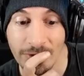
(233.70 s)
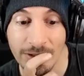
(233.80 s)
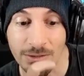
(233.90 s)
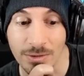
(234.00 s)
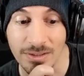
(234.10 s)

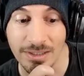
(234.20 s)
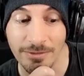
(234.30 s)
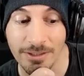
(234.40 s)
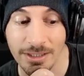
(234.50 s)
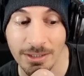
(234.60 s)
So this is
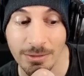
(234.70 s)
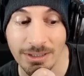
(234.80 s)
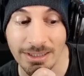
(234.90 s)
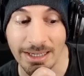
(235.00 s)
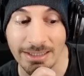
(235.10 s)
definitely a
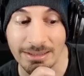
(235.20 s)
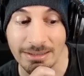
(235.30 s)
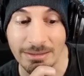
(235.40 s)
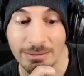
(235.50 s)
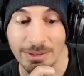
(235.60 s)
unit that
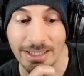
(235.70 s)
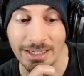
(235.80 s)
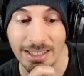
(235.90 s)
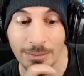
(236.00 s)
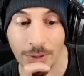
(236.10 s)
we got
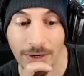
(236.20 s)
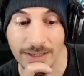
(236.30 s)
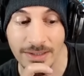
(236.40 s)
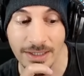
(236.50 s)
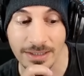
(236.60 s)
to keep our
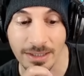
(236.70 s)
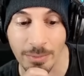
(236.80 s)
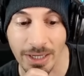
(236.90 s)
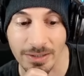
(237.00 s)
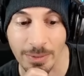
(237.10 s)
eyes on in
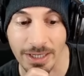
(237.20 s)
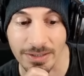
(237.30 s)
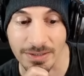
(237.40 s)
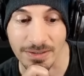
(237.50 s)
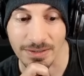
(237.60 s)
balance
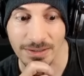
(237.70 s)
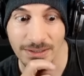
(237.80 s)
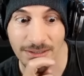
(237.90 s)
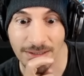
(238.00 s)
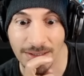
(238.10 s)
patches.
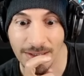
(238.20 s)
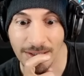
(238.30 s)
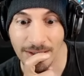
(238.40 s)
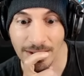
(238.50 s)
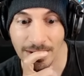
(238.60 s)

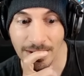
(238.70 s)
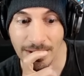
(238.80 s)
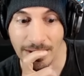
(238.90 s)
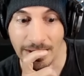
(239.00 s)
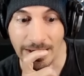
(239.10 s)

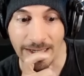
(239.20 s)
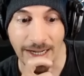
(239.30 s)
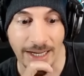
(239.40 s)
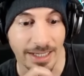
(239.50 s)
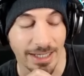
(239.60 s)
And
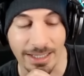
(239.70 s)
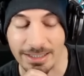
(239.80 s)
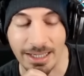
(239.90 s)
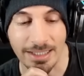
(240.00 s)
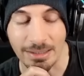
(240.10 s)
I, I can't